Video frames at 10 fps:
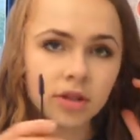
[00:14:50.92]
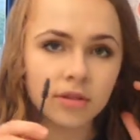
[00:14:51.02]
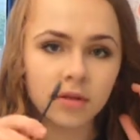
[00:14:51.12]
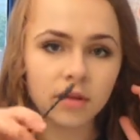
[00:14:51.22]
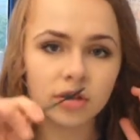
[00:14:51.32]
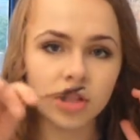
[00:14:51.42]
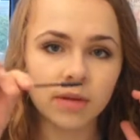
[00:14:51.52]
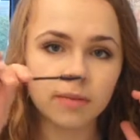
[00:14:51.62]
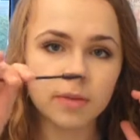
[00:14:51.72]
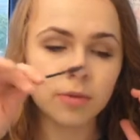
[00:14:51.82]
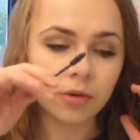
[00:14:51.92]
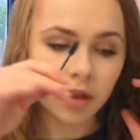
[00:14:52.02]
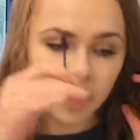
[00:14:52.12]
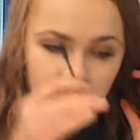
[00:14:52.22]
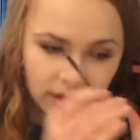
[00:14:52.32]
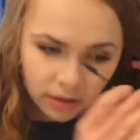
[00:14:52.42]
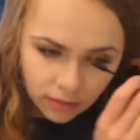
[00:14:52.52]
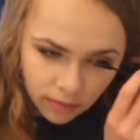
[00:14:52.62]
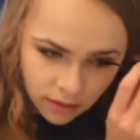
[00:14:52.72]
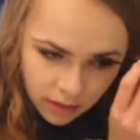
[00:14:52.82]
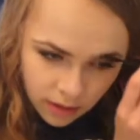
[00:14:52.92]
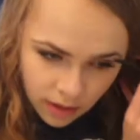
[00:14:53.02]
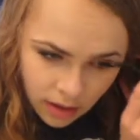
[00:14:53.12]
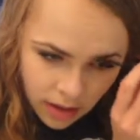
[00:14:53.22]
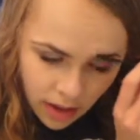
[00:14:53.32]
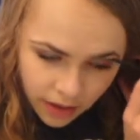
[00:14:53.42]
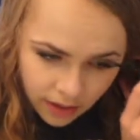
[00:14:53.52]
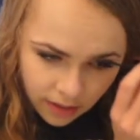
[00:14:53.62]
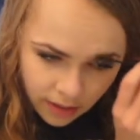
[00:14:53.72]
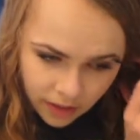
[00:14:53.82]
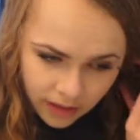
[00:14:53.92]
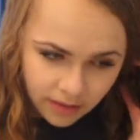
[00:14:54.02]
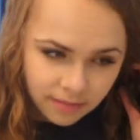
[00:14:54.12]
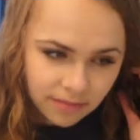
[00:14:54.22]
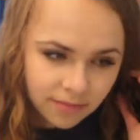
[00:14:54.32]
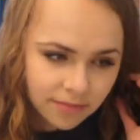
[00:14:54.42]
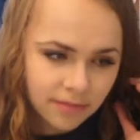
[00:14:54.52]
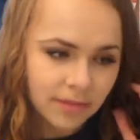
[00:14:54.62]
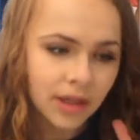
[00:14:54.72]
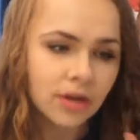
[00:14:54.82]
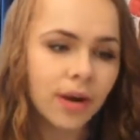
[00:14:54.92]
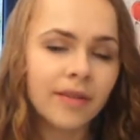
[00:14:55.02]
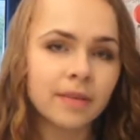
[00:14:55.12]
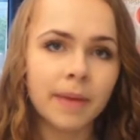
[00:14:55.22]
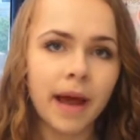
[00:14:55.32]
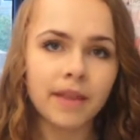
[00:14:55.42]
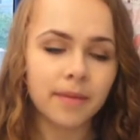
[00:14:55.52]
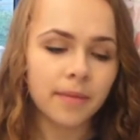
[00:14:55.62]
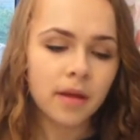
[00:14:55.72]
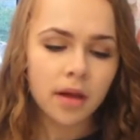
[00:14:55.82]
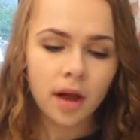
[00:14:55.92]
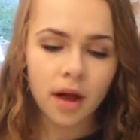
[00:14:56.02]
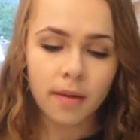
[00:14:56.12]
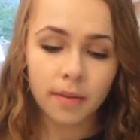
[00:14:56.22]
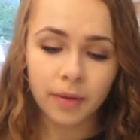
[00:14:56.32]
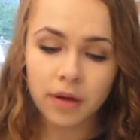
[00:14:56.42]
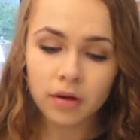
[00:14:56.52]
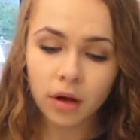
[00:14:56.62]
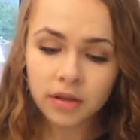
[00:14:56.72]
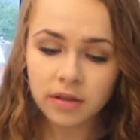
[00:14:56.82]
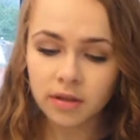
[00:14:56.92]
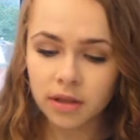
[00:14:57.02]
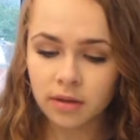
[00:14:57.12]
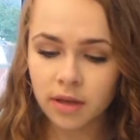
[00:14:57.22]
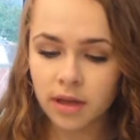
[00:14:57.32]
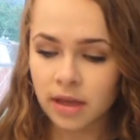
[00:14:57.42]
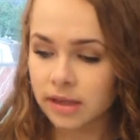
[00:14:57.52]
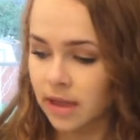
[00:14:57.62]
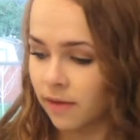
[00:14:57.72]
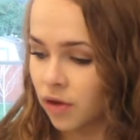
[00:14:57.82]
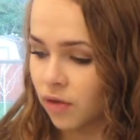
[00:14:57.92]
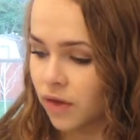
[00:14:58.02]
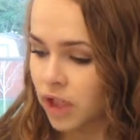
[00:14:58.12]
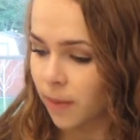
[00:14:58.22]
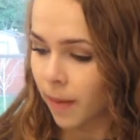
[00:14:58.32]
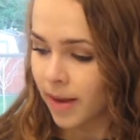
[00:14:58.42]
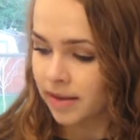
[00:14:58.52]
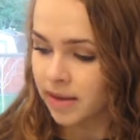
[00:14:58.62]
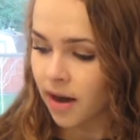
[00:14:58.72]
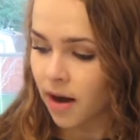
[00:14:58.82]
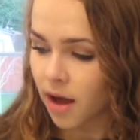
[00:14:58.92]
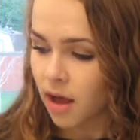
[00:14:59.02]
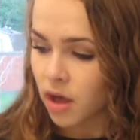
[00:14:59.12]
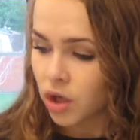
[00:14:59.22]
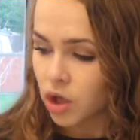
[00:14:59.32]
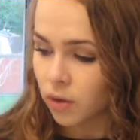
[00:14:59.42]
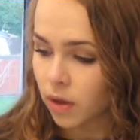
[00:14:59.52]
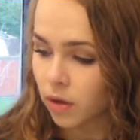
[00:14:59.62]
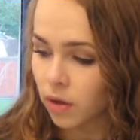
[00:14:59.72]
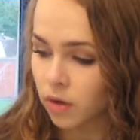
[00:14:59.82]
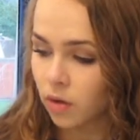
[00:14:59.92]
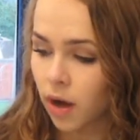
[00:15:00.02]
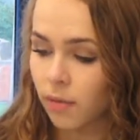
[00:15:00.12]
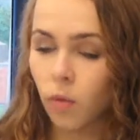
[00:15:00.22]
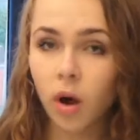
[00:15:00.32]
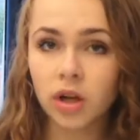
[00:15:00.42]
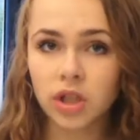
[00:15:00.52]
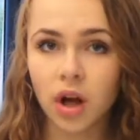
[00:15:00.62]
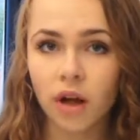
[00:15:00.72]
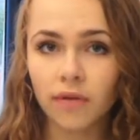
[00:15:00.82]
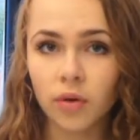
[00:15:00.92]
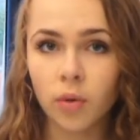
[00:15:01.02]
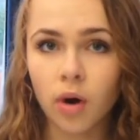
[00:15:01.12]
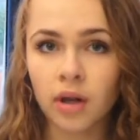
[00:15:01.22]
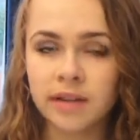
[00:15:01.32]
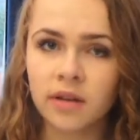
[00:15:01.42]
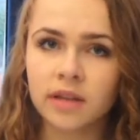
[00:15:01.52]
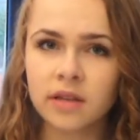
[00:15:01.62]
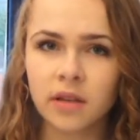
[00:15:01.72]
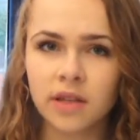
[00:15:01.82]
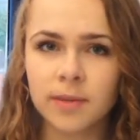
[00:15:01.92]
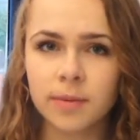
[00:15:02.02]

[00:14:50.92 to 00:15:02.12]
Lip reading: just little cheap spoolie things. They don't, nothing, you don't have to buy them. But what you can also do is if you finish up a mascara, you can wash off the wand, as long as it's not a